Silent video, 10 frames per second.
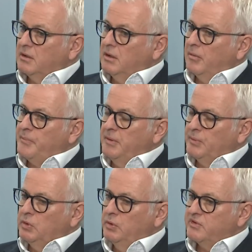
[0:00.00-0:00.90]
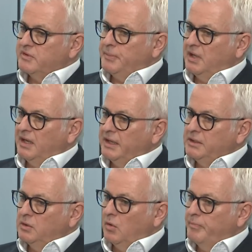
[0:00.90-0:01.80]
are people who supply
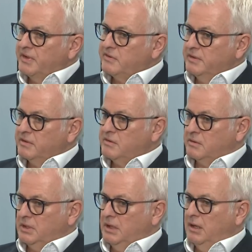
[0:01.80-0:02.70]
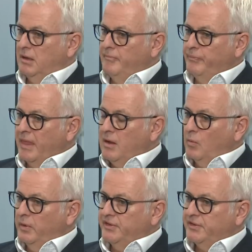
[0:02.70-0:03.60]
your business
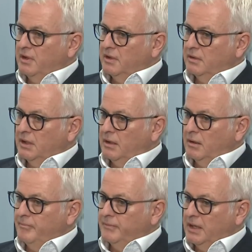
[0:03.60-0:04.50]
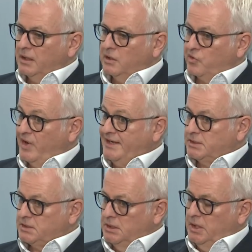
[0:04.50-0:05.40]
with
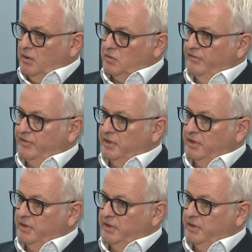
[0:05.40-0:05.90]
credit. So for